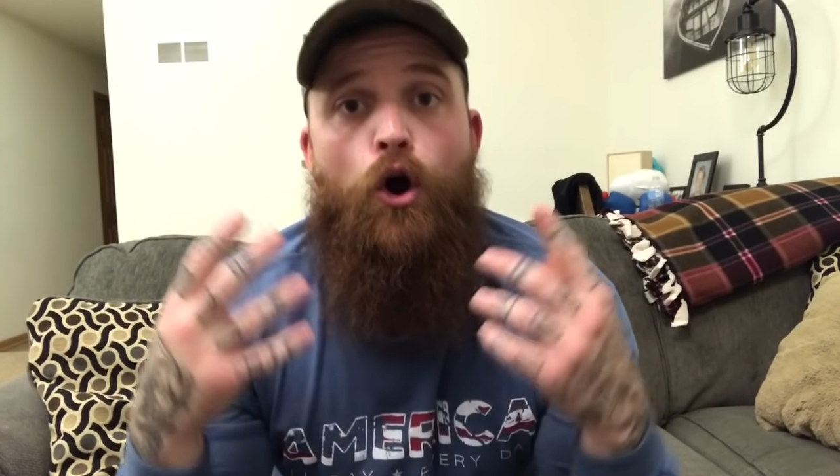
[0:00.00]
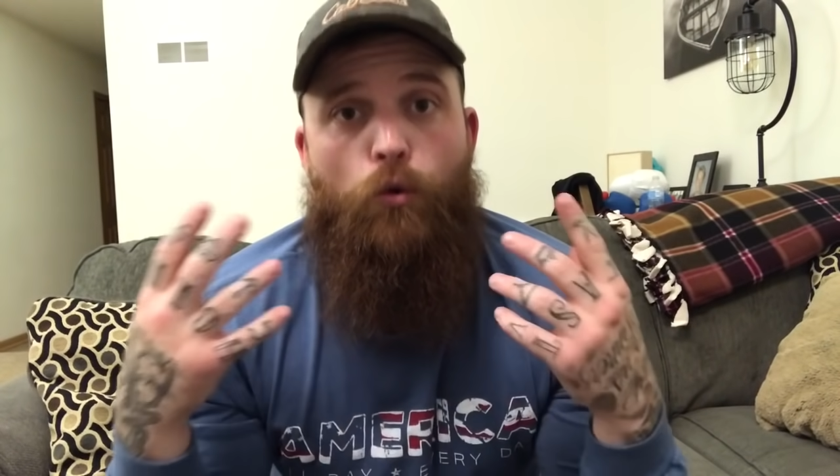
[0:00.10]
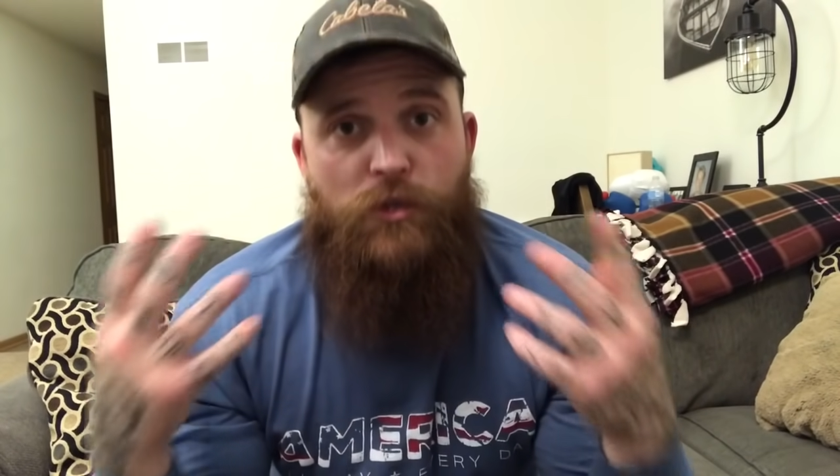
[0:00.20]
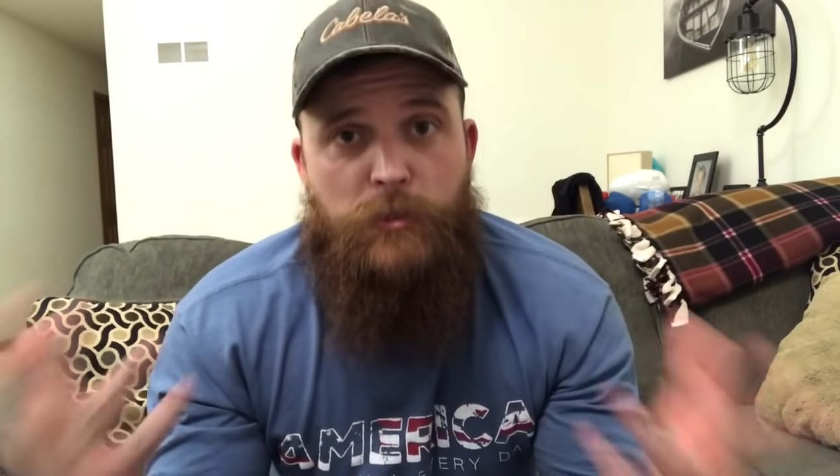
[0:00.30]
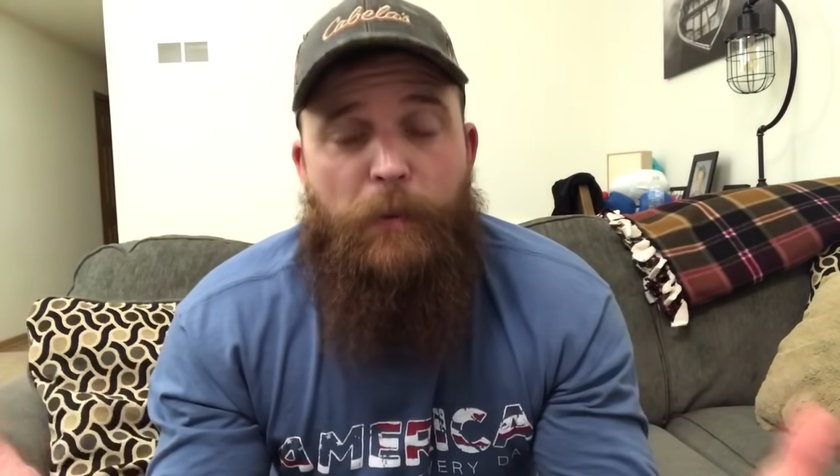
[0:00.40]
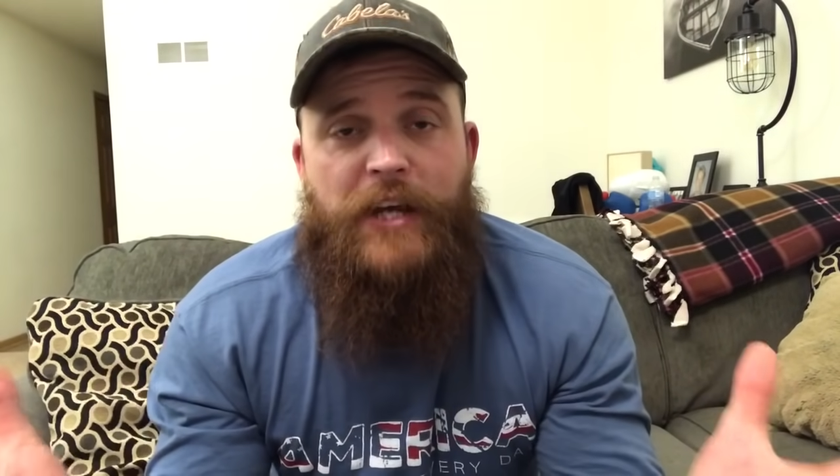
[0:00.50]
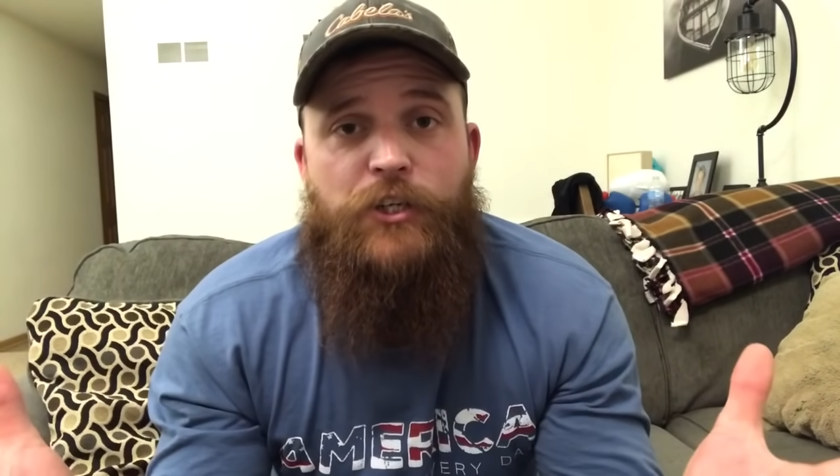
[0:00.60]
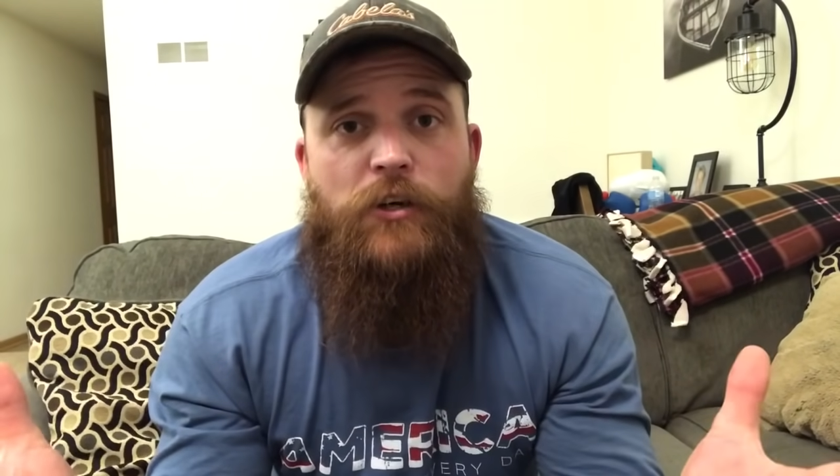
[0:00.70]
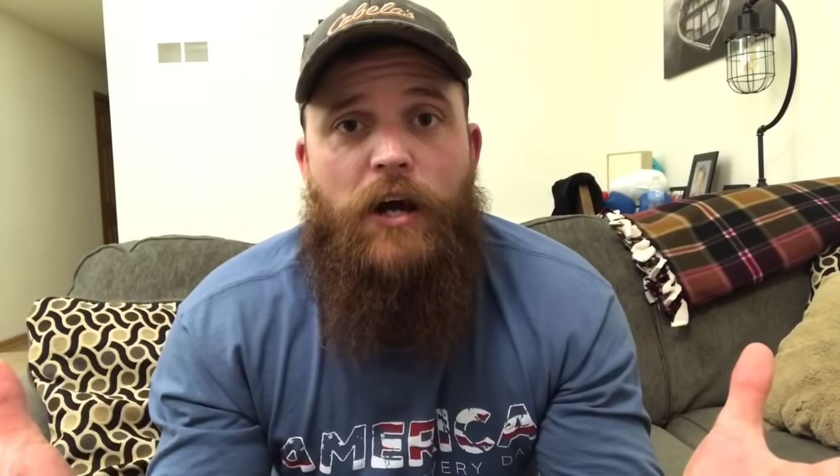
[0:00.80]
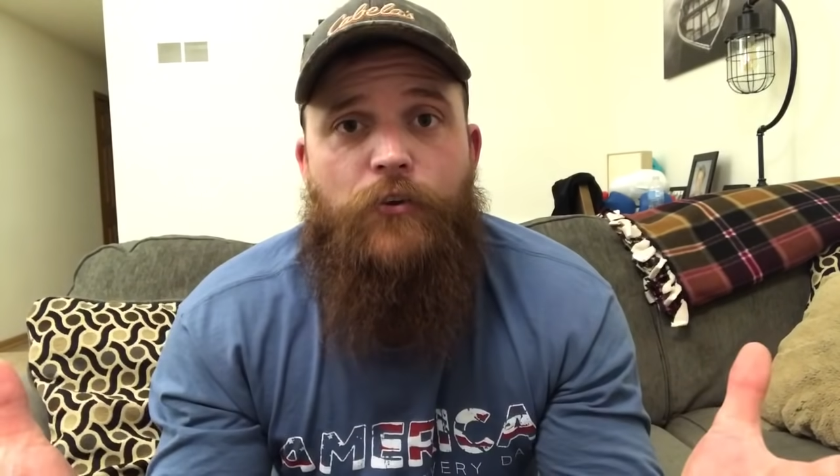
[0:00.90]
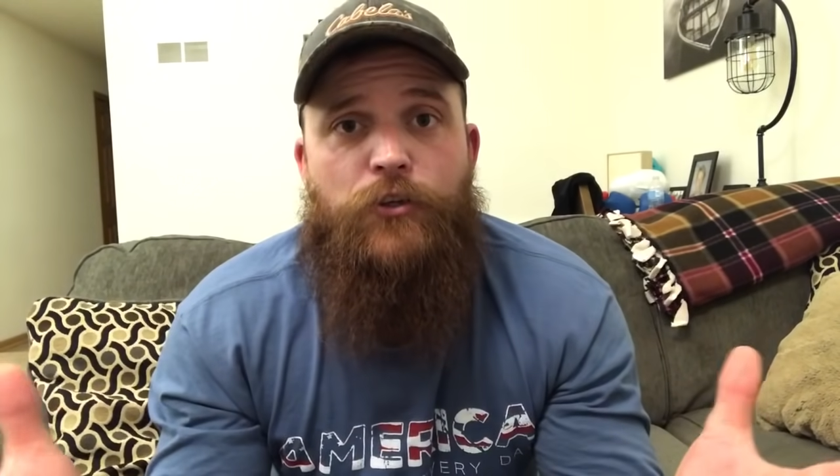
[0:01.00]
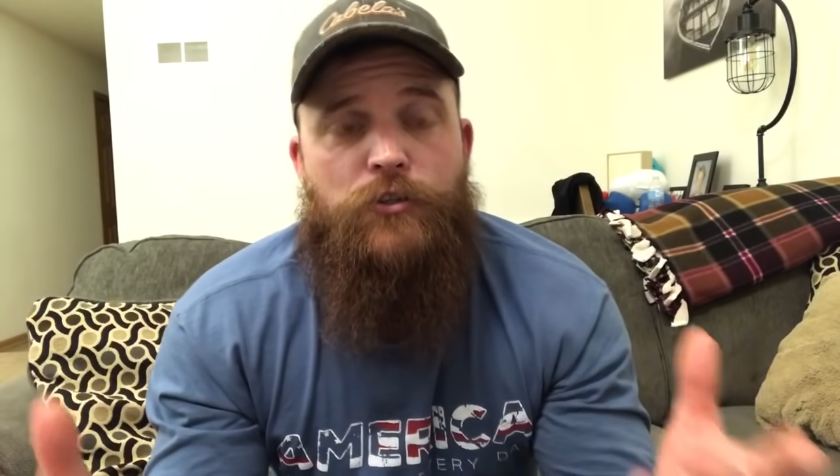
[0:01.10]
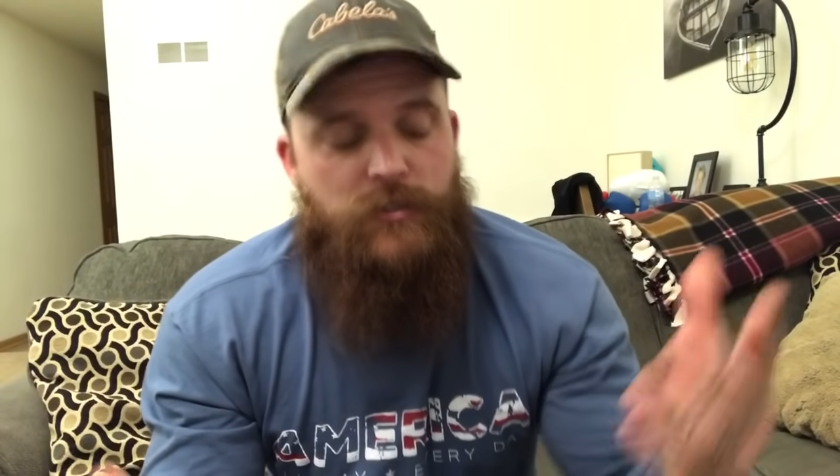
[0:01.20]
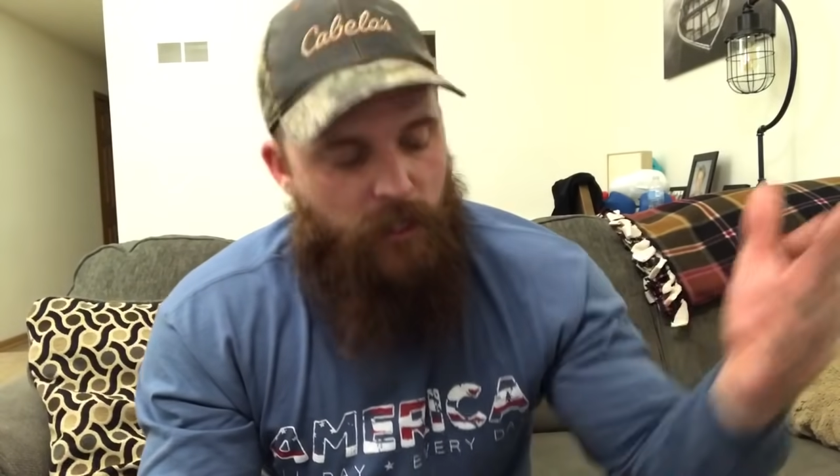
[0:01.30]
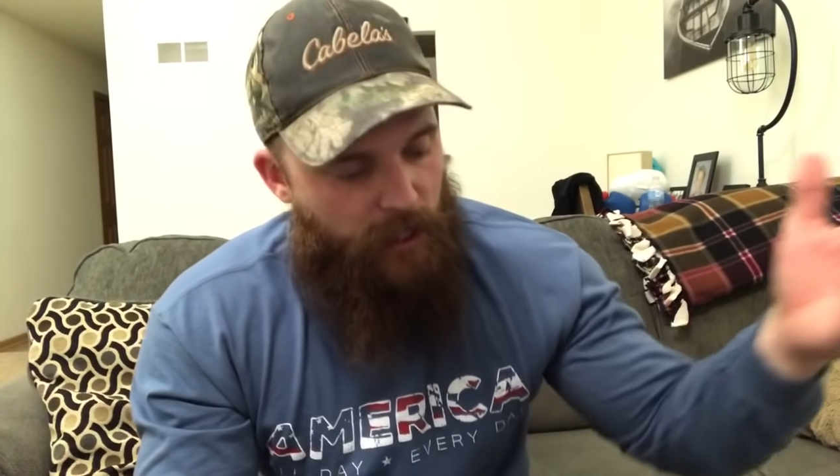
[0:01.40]
respect your
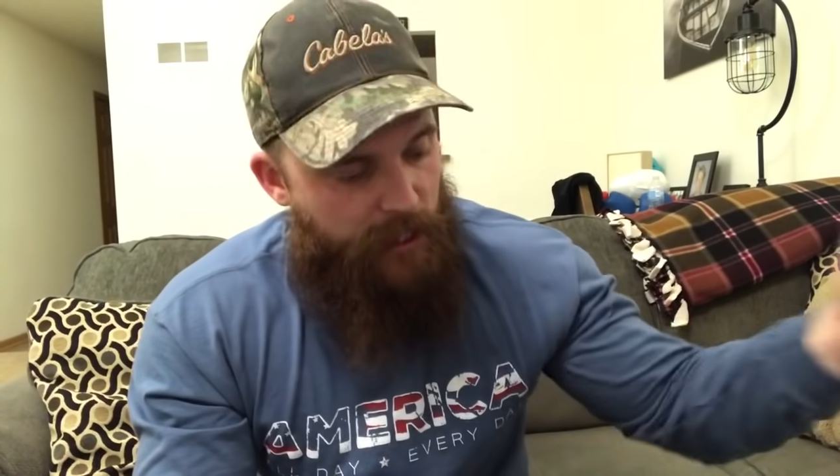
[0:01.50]
elders,